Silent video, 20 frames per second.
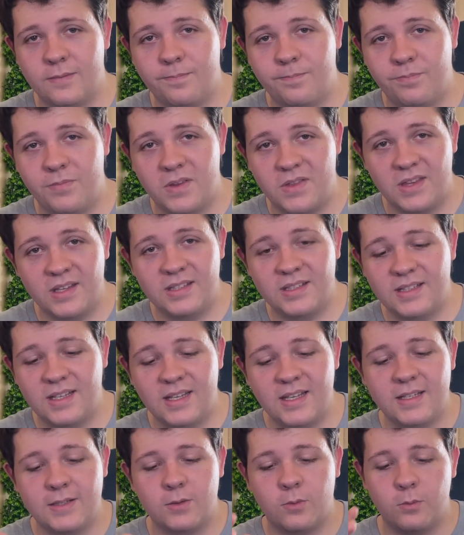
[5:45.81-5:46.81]
But this
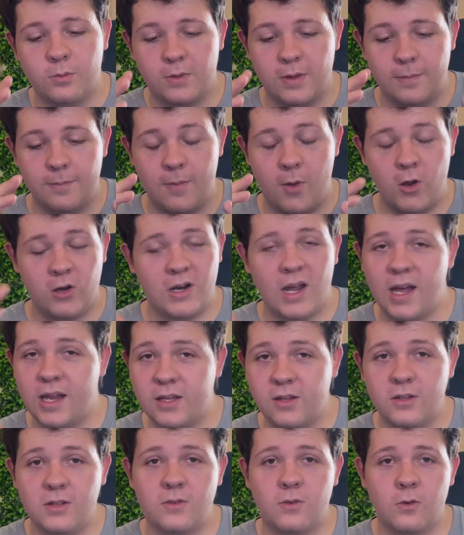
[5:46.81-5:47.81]
is the mode I
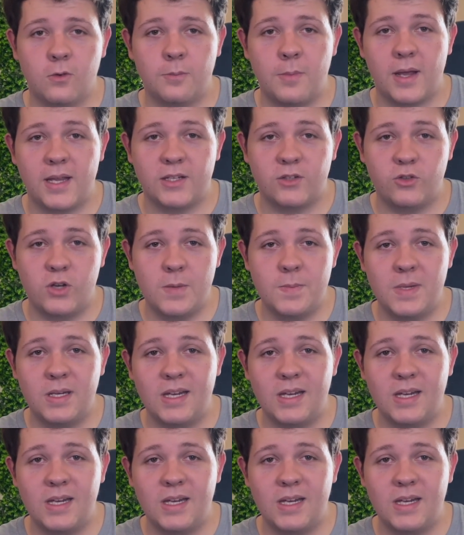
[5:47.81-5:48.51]
use for my streaming